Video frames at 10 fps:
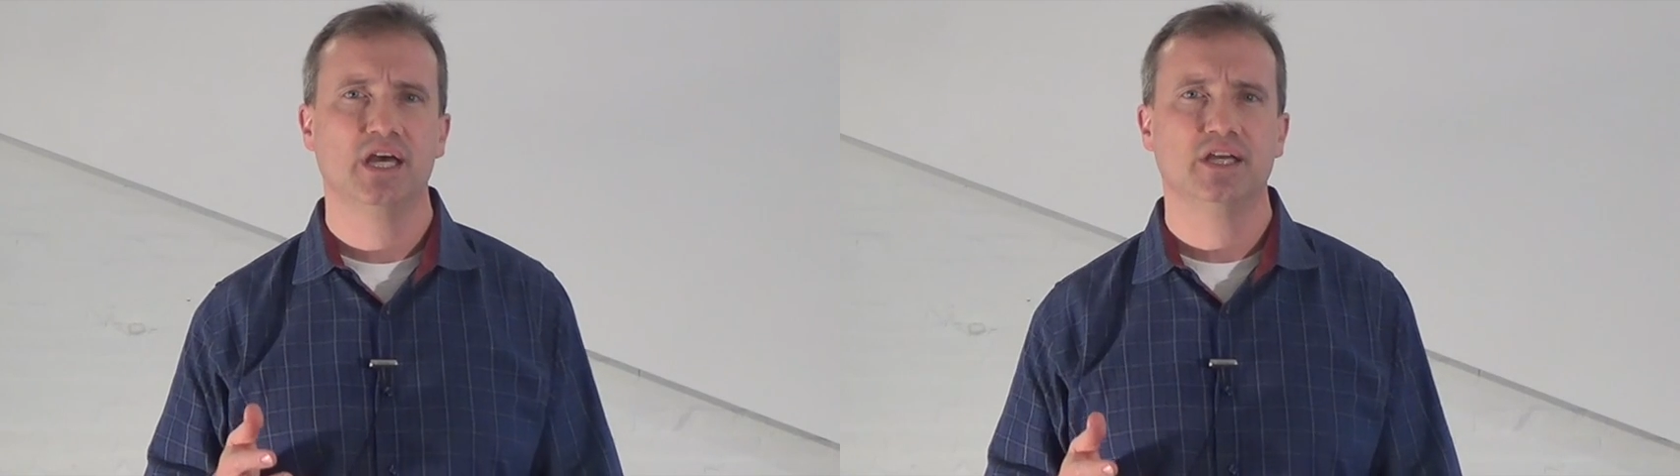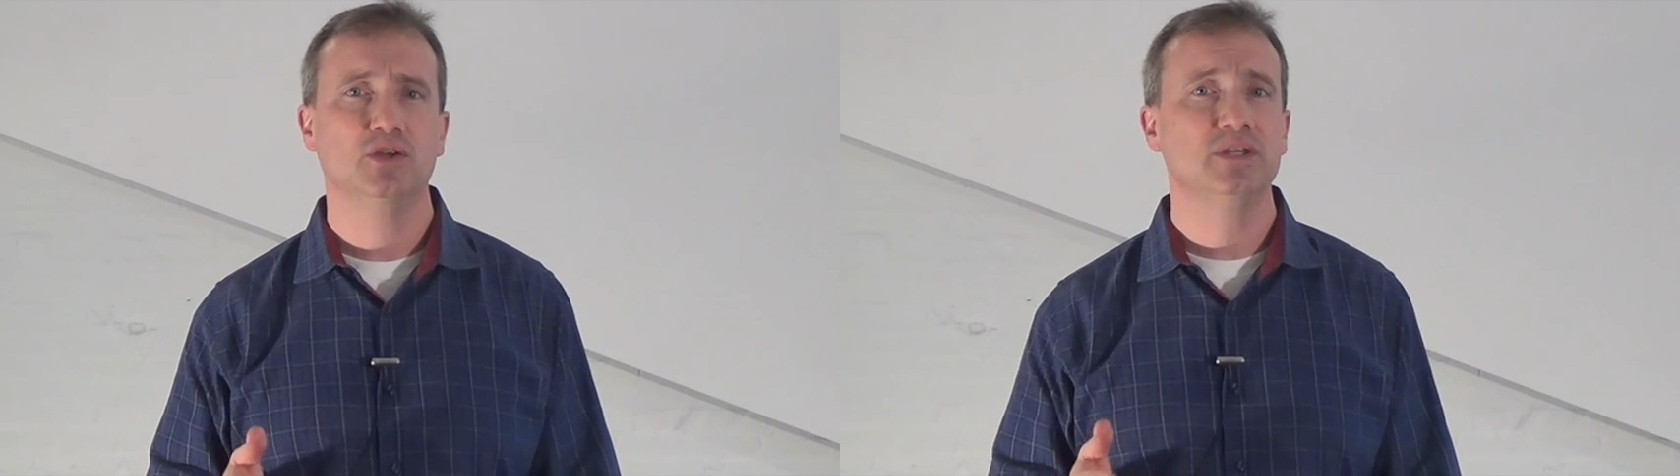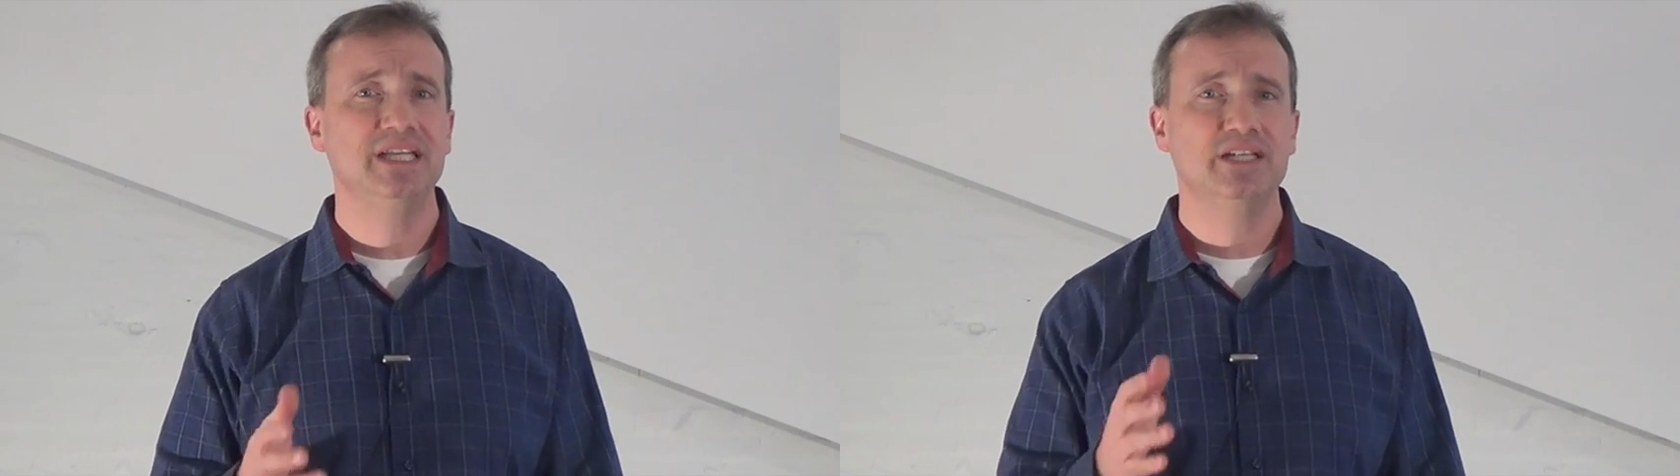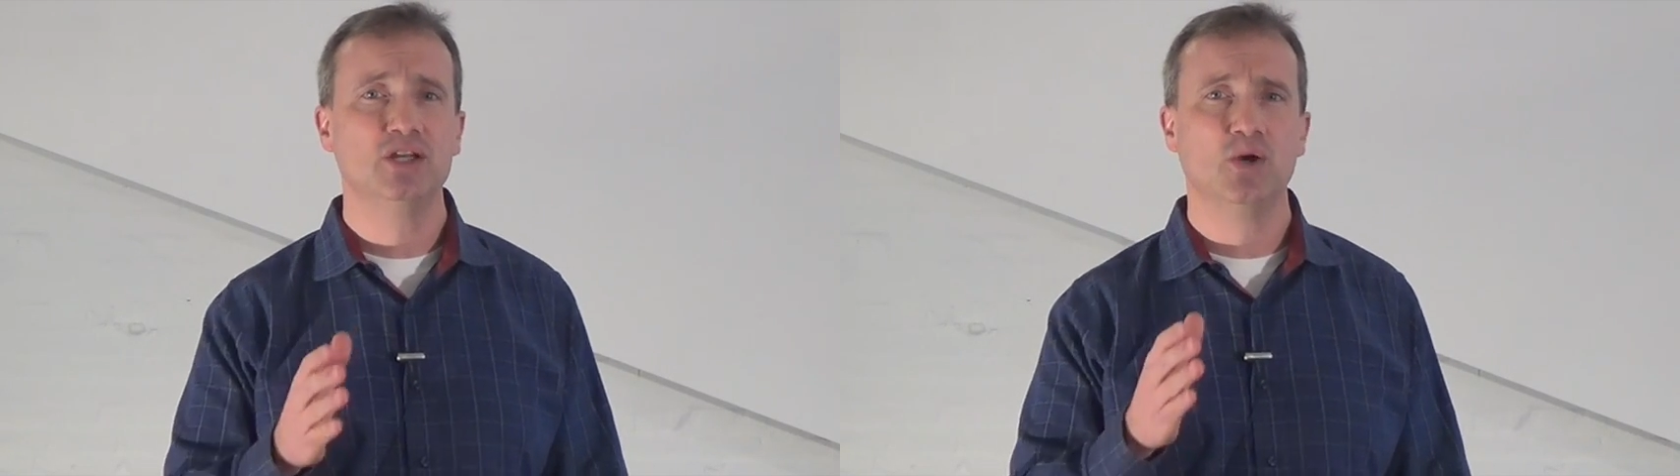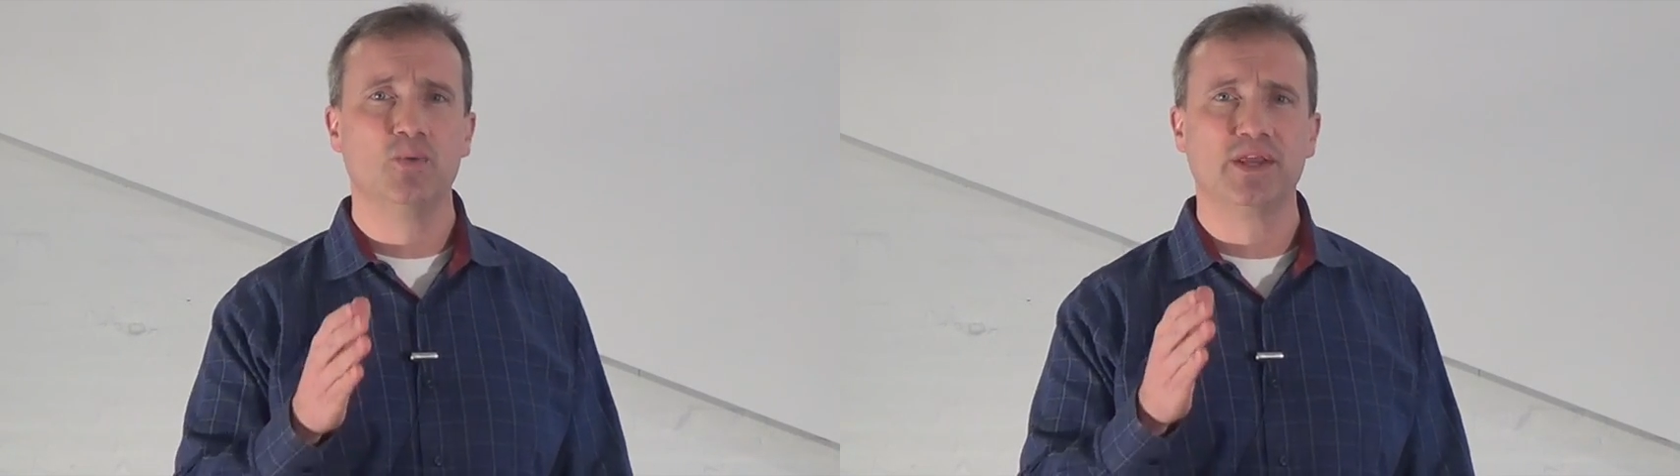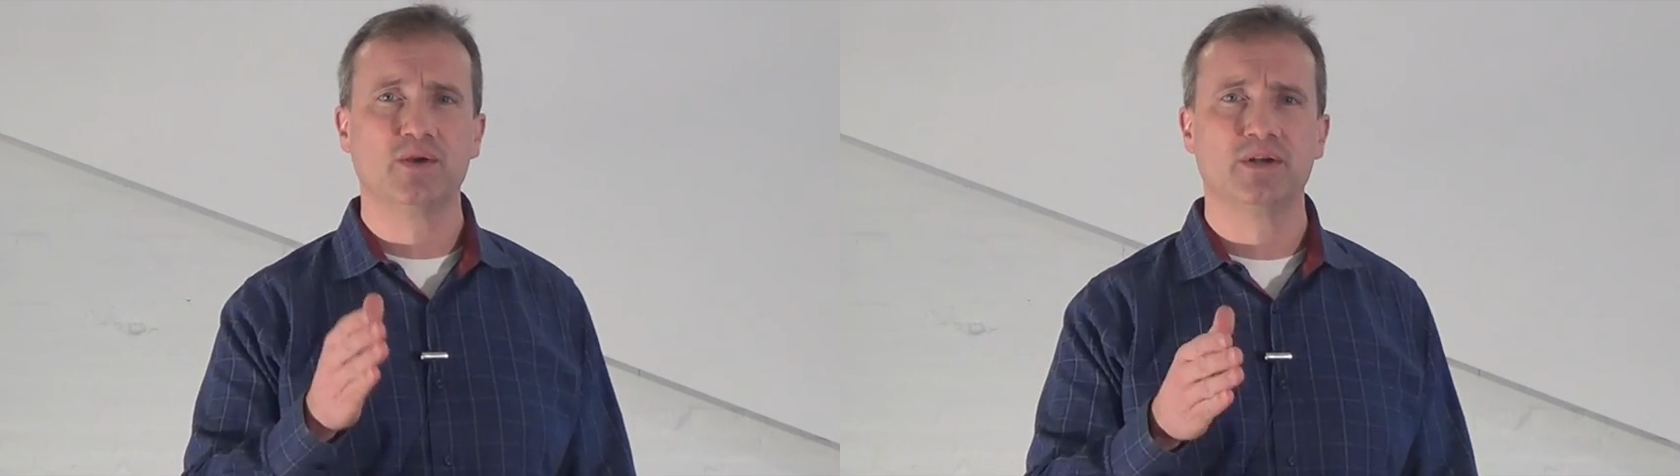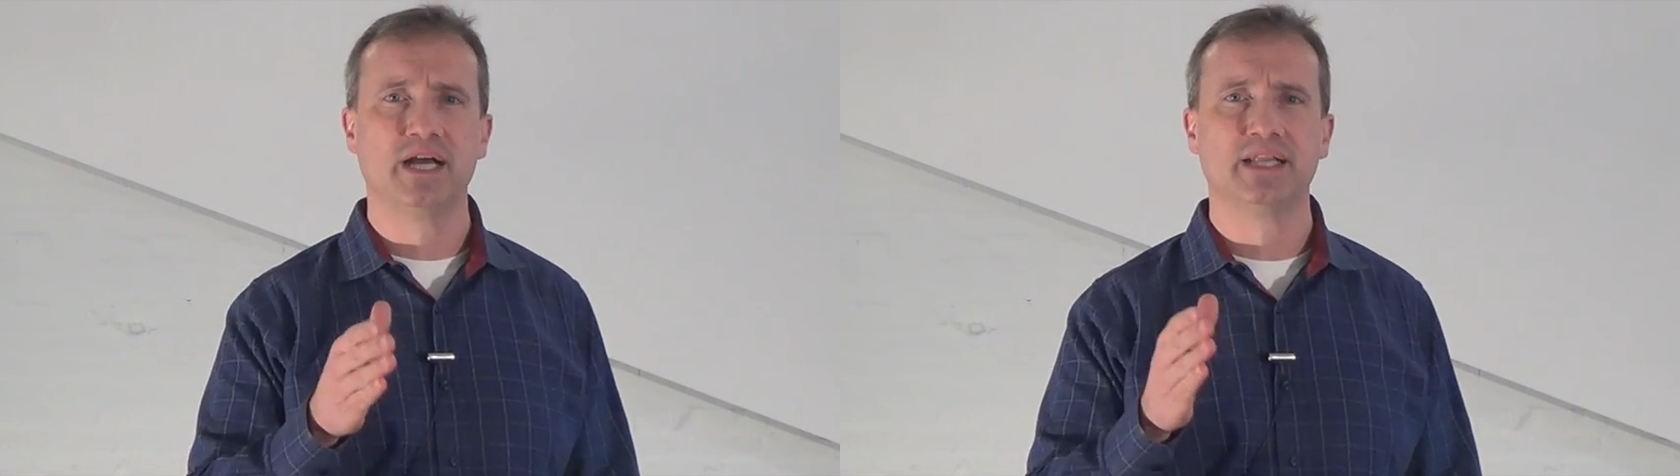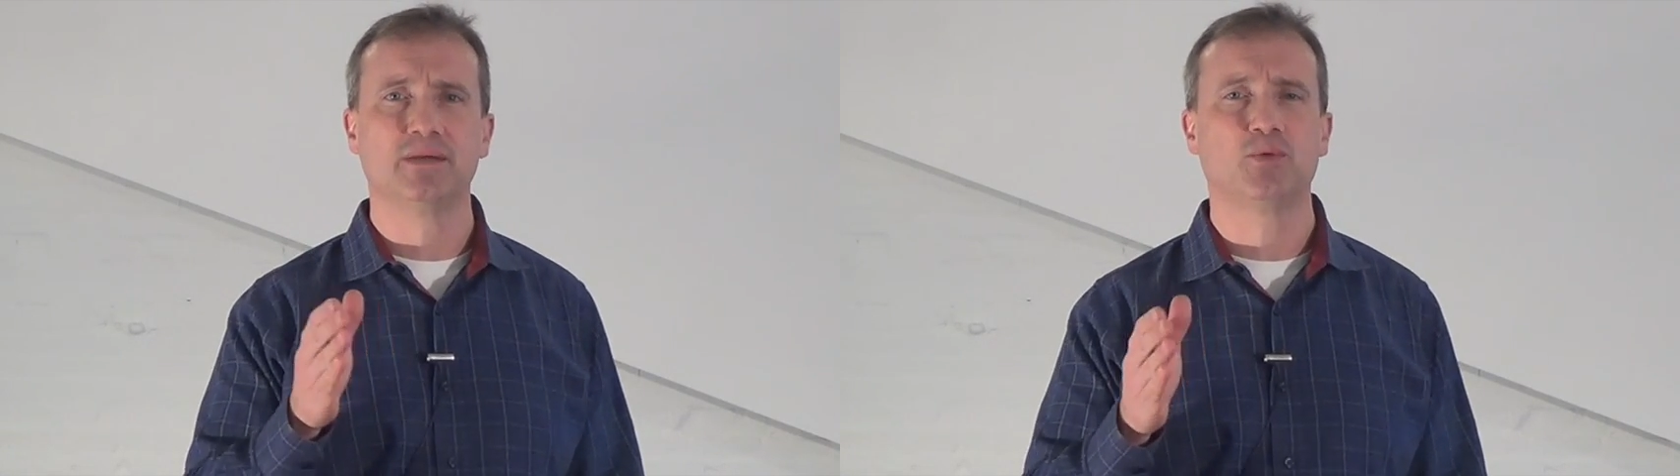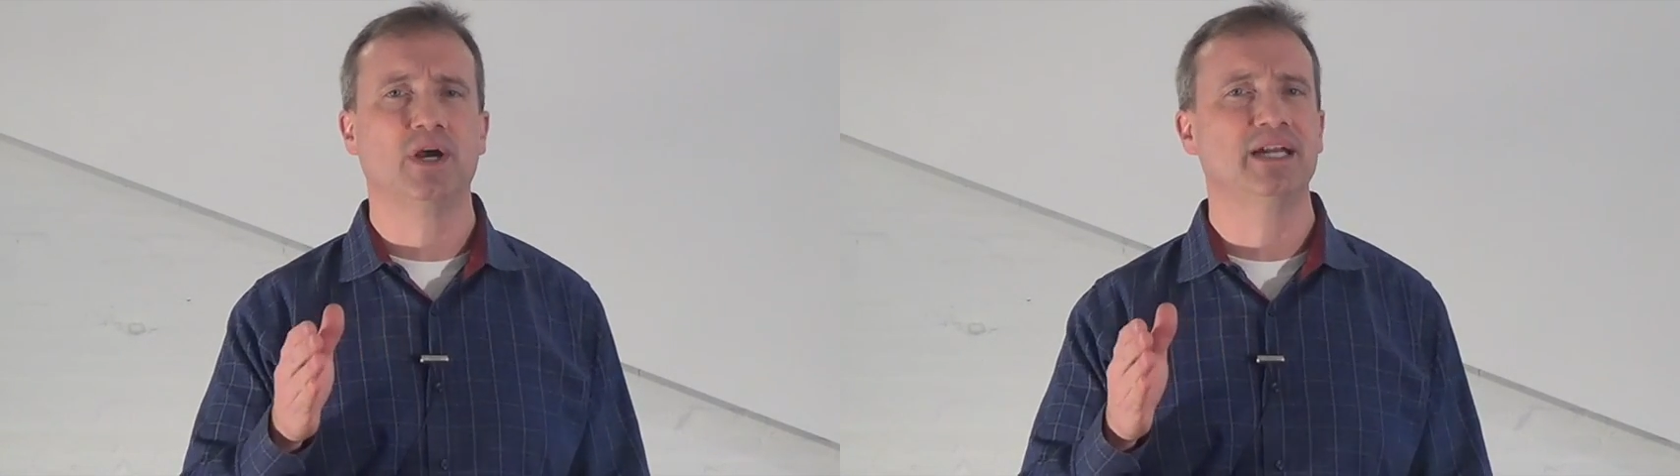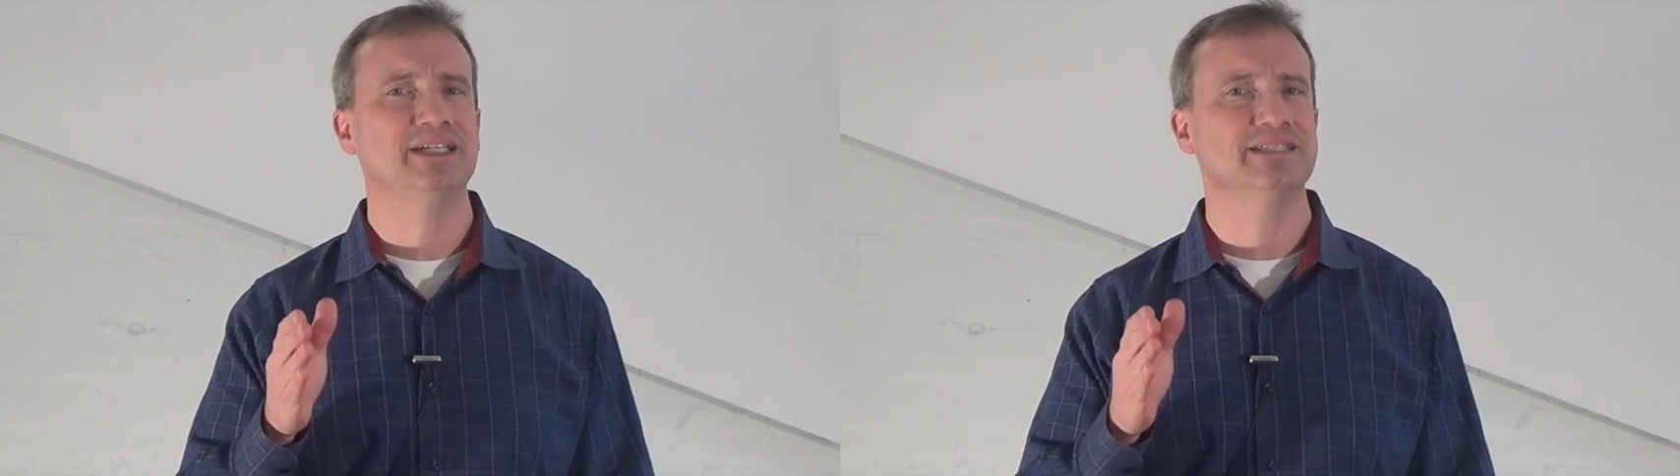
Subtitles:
You'll need to know whether or not the product